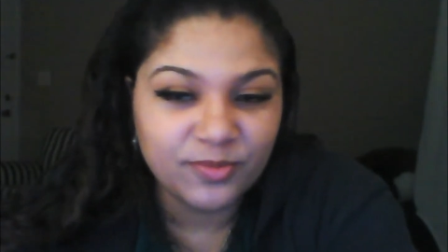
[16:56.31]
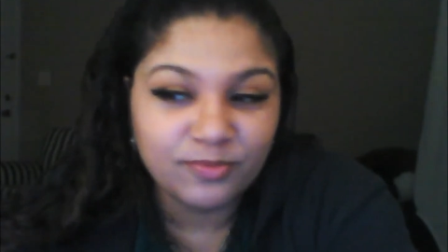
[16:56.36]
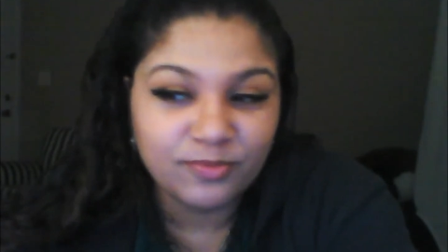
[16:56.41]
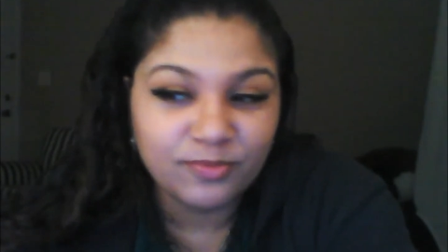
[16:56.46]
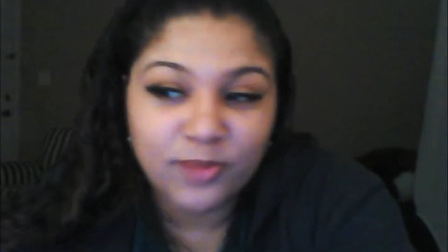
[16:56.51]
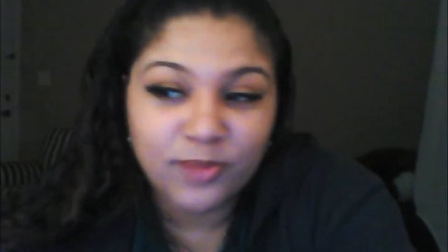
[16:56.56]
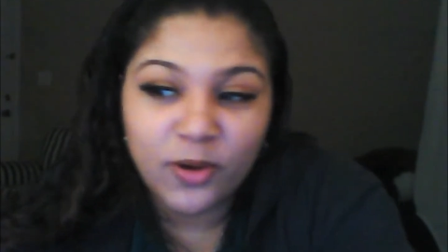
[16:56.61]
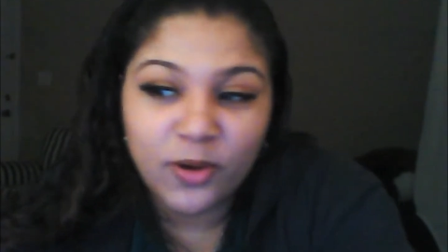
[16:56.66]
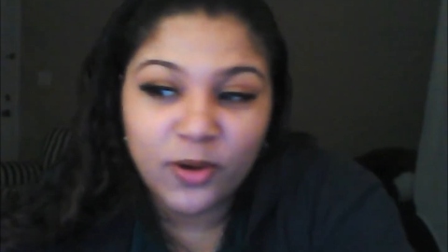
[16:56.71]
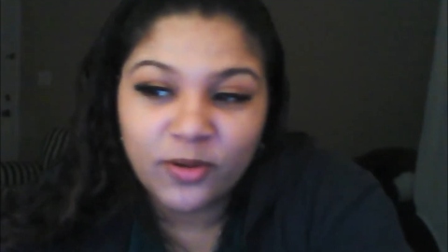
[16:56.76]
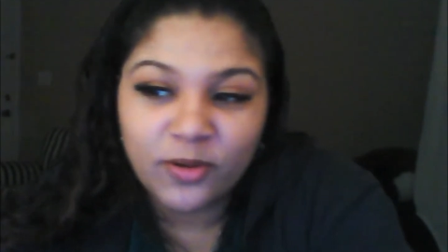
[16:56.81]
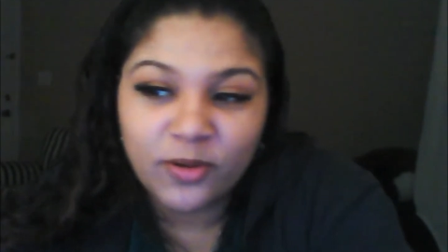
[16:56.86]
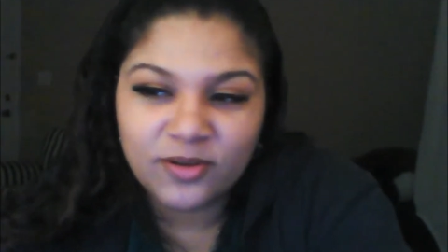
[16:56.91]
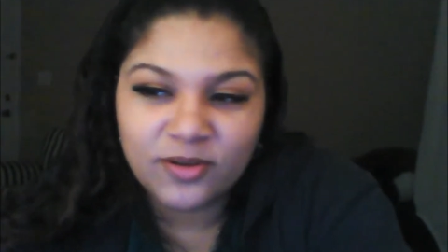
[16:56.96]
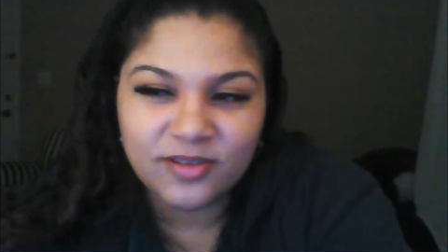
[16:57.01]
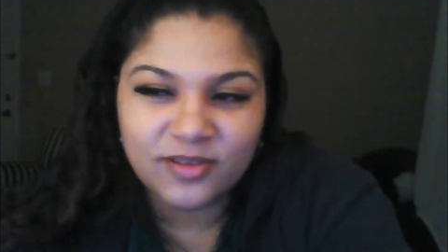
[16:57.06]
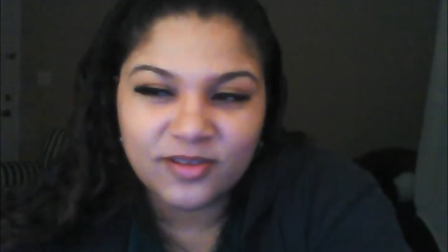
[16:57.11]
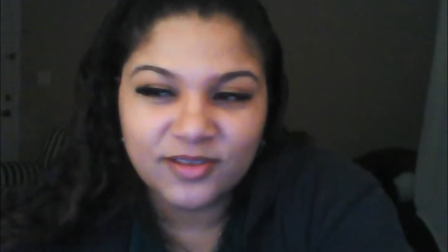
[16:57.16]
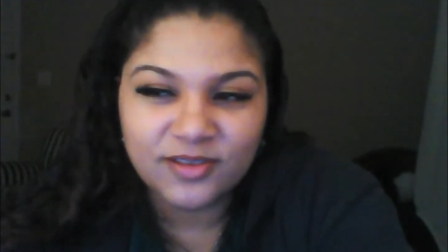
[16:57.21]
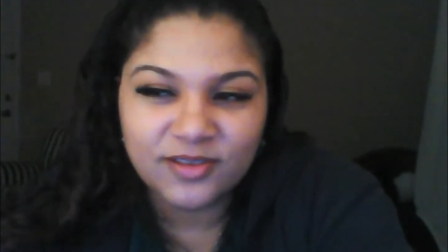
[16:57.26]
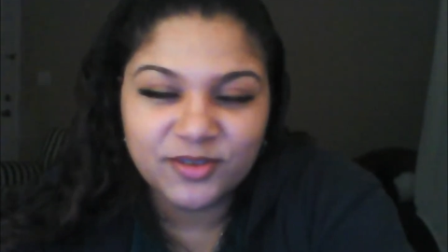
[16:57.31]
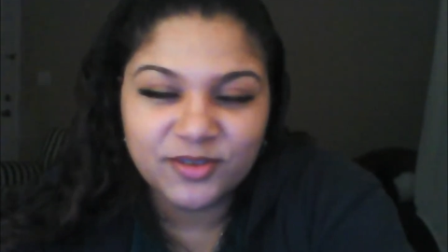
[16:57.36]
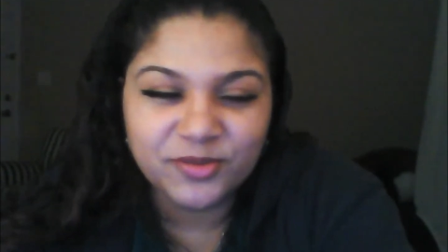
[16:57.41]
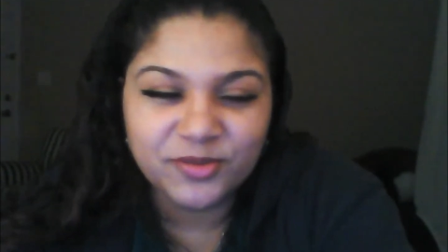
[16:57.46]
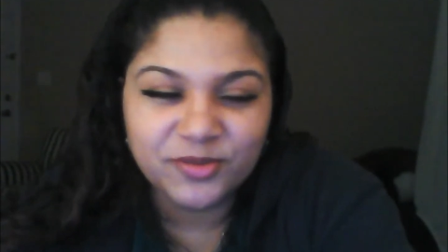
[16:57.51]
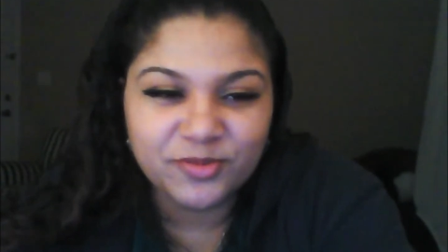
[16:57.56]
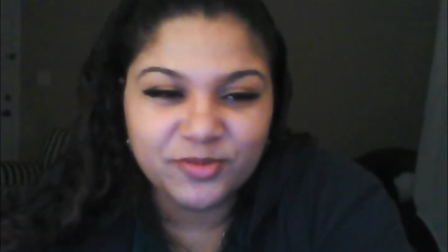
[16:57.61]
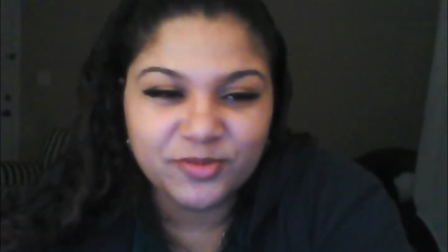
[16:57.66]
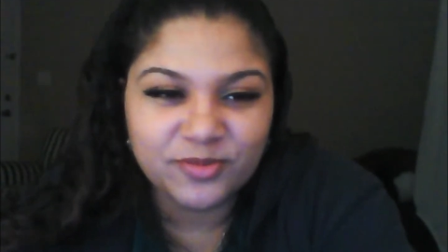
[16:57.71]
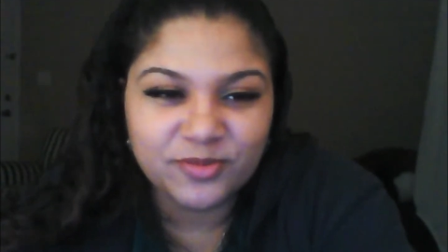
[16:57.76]
mode or the
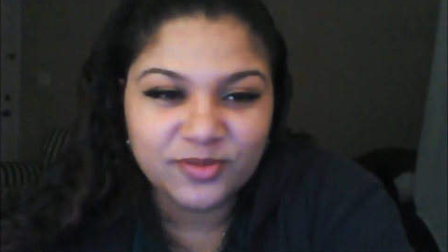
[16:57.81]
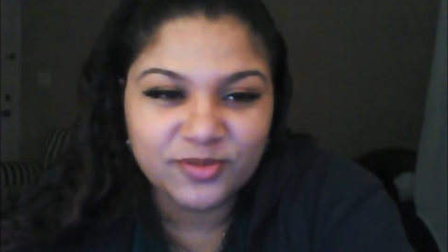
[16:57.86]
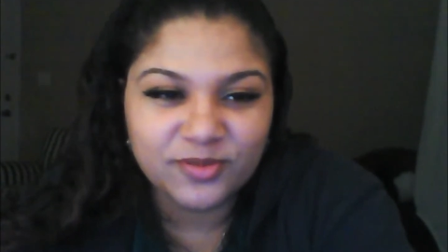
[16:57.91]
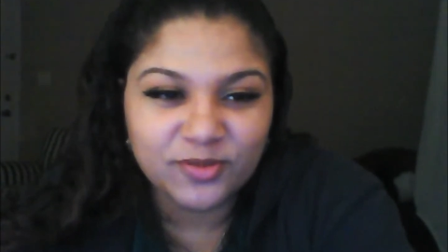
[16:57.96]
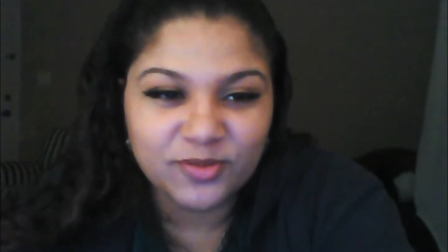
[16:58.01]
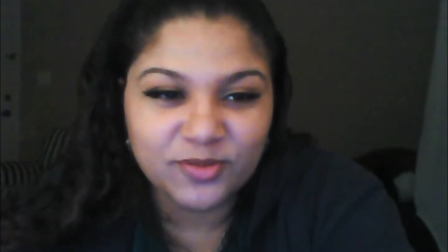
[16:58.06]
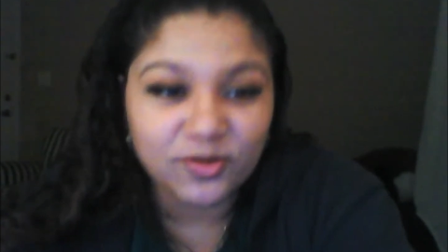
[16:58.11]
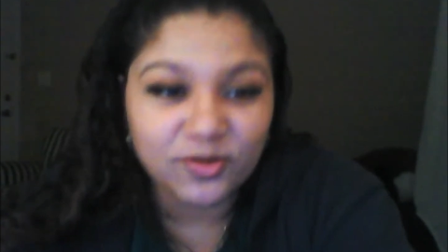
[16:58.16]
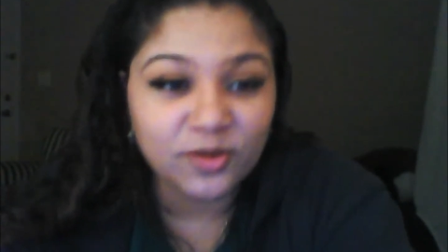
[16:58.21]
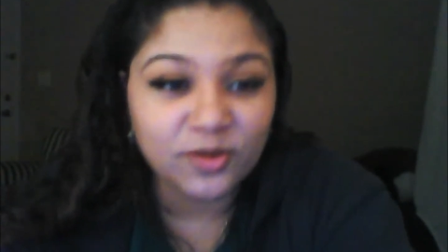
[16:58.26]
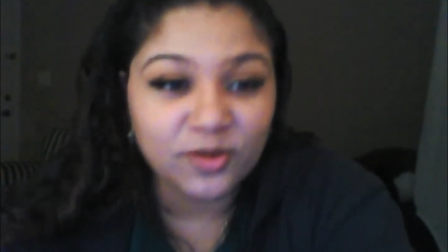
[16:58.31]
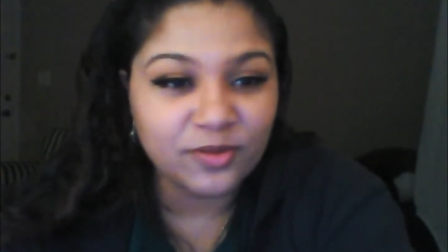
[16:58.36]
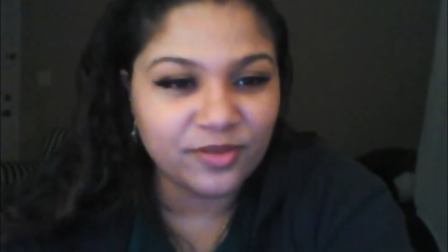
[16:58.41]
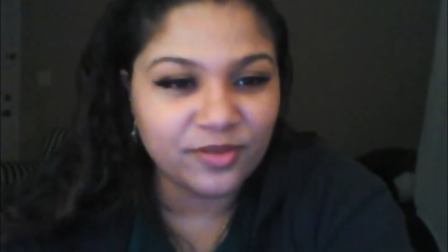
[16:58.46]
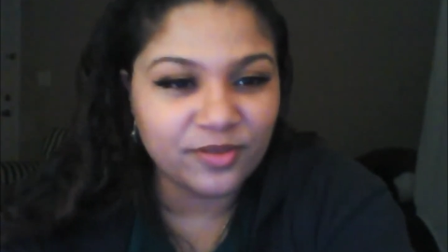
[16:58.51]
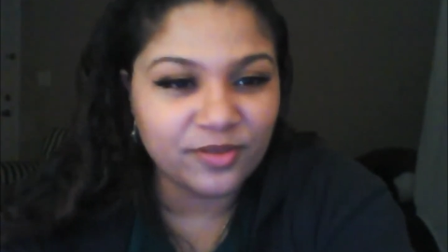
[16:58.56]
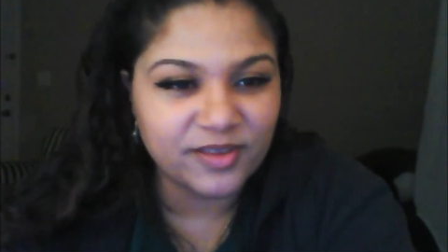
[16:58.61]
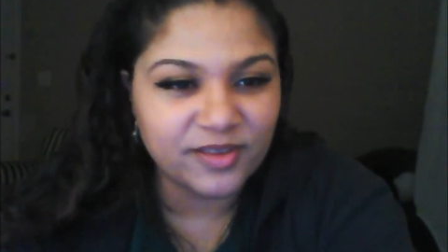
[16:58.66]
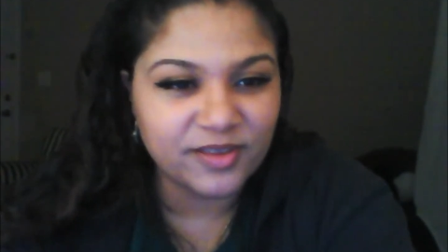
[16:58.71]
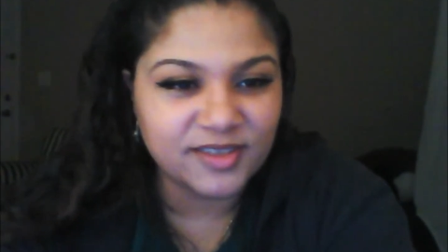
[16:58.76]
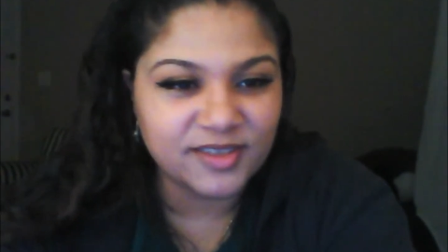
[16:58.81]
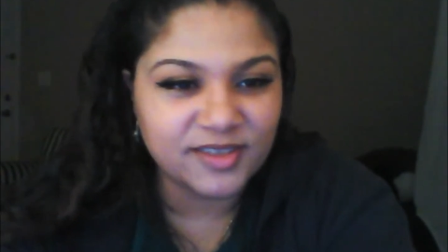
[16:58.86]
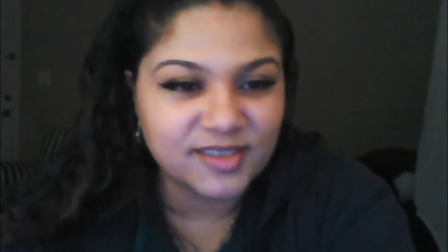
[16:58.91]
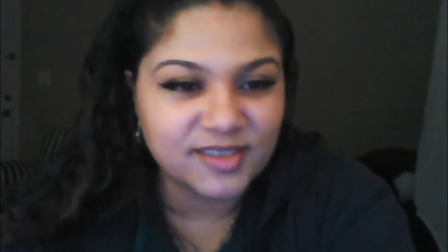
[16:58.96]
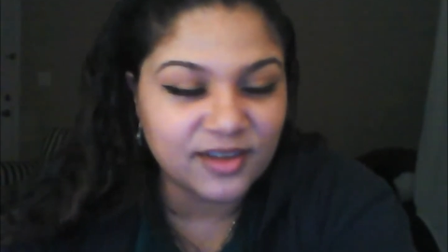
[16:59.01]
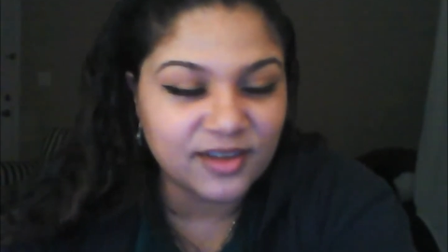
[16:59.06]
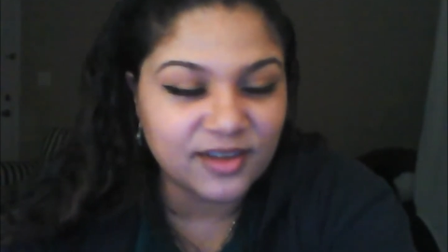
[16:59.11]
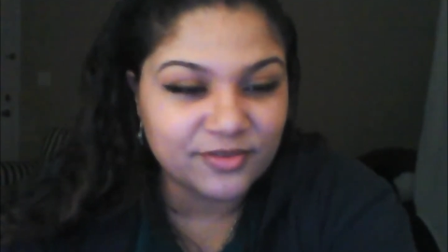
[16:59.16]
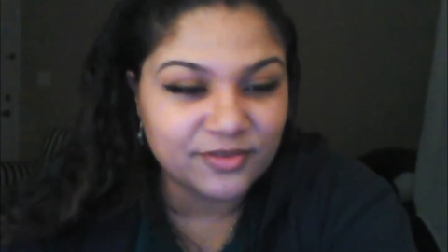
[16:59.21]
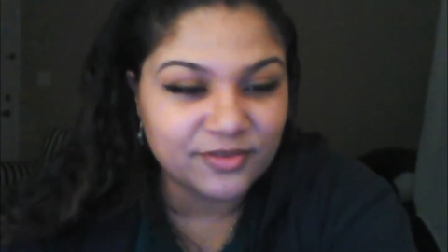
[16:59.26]
new growth and
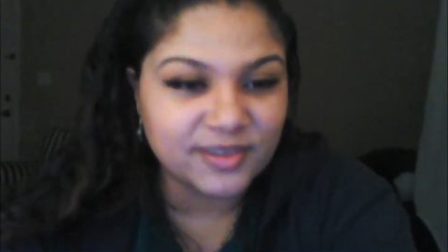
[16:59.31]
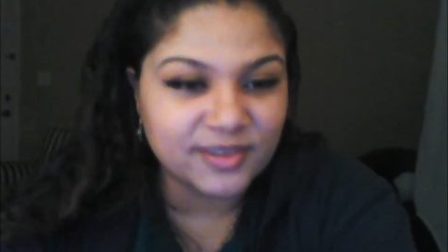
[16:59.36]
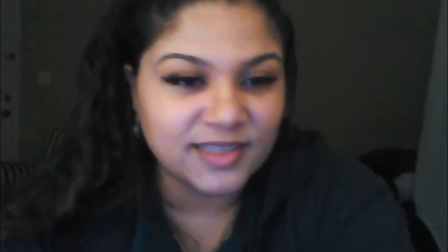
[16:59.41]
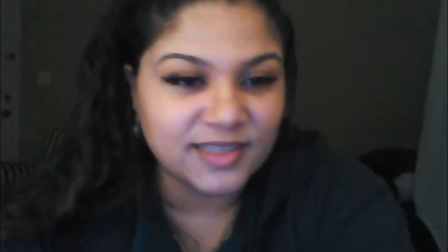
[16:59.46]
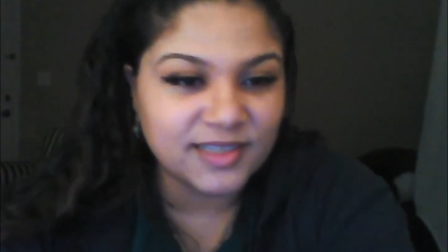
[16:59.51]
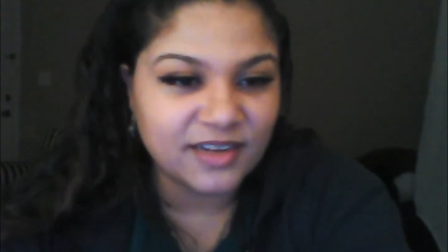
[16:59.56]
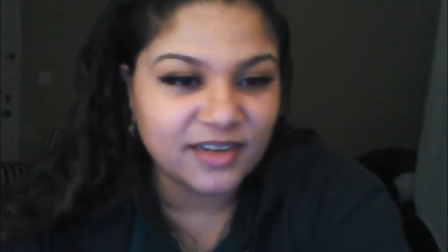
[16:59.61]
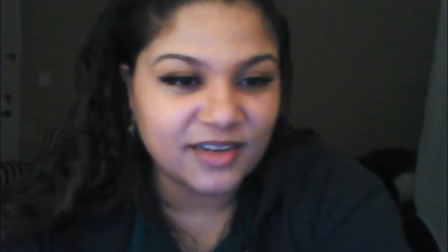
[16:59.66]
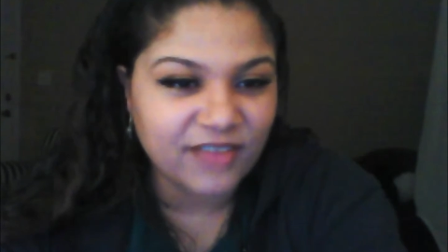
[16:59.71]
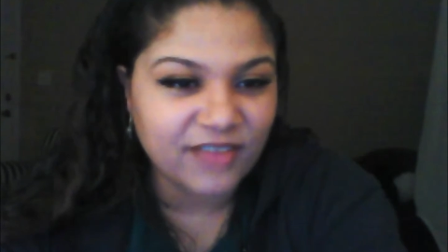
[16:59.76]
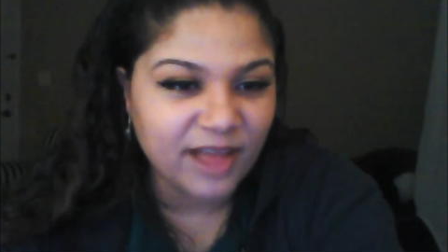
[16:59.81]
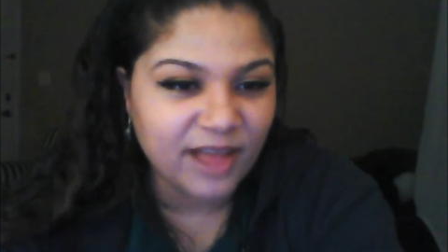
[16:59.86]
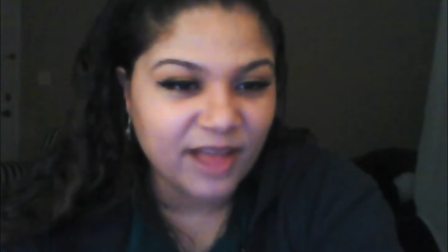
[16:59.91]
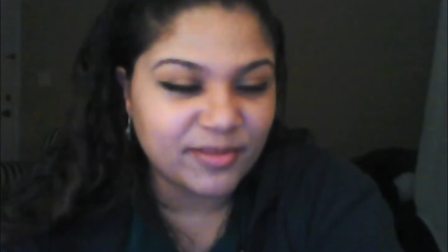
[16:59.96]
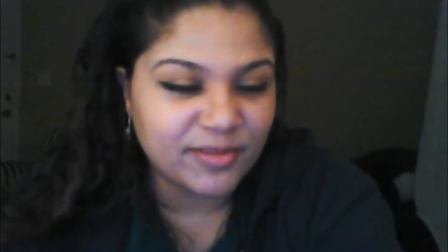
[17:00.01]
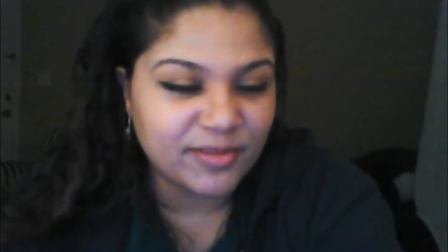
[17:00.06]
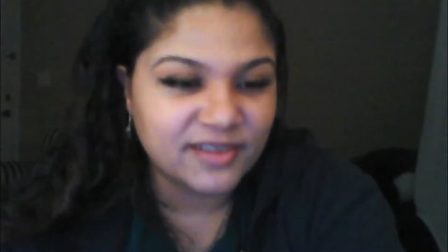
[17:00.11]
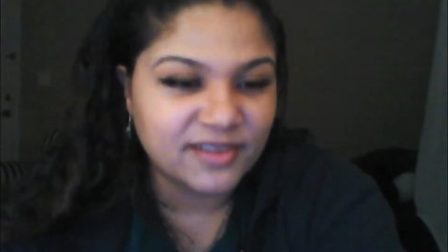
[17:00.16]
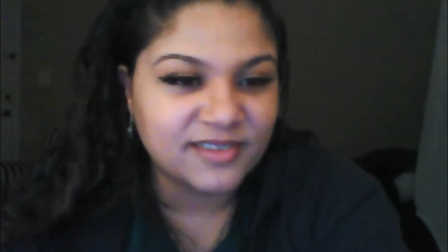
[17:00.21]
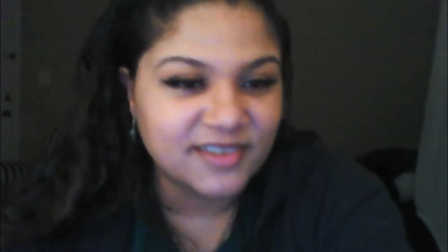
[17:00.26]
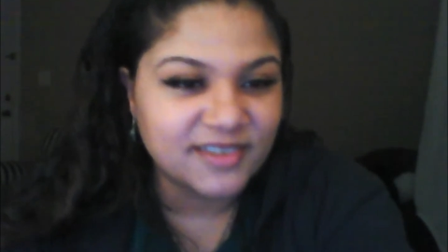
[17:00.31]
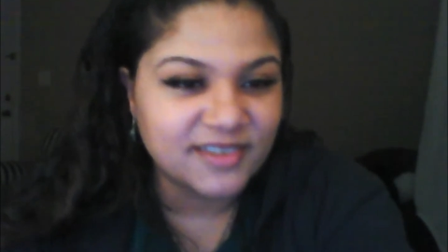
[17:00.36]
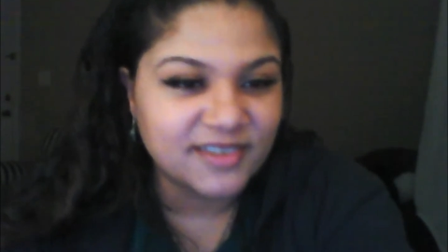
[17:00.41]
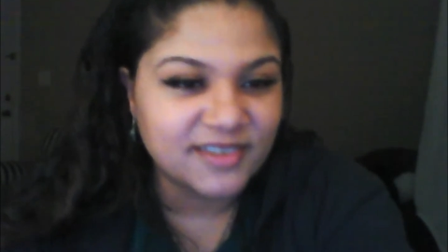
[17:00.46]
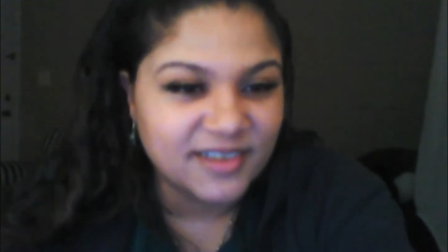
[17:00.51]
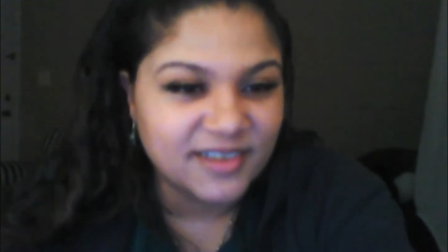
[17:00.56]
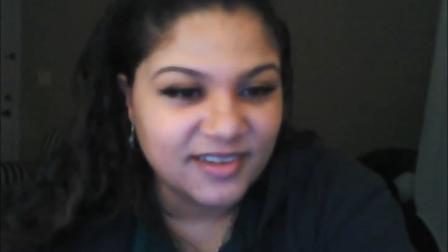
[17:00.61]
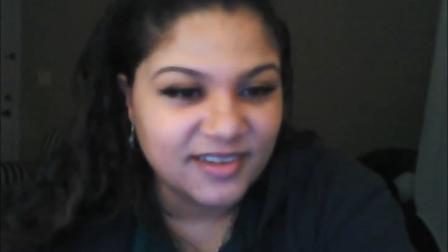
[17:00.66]
discoveries that have happened